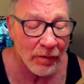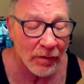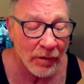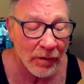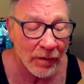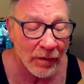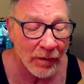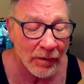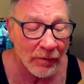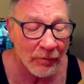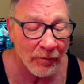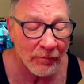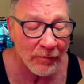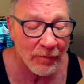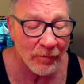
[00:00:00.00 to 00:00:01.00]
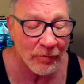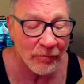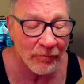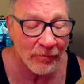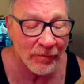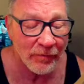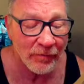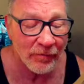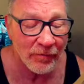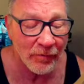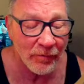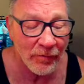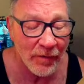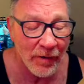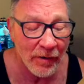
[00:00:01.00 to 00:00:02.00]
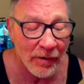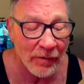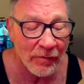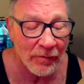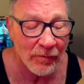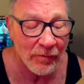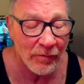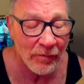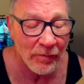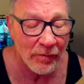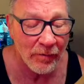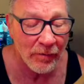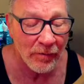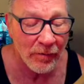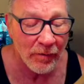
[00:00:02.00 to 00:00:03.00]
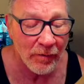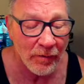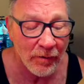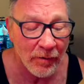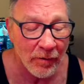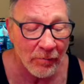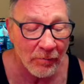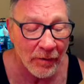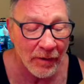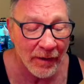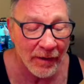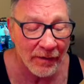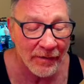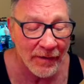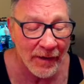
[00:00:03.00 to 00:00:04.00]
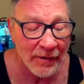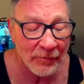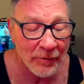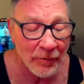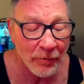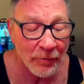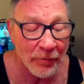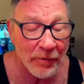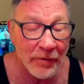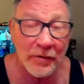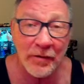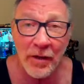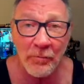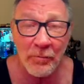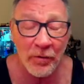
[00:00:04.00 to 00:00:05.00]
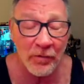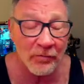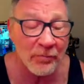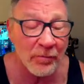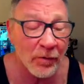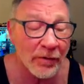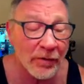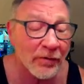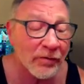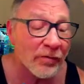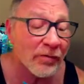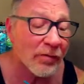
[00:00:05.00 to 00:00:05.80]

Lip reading: and I don't even know if it's still there. But I had downloaded a number of prints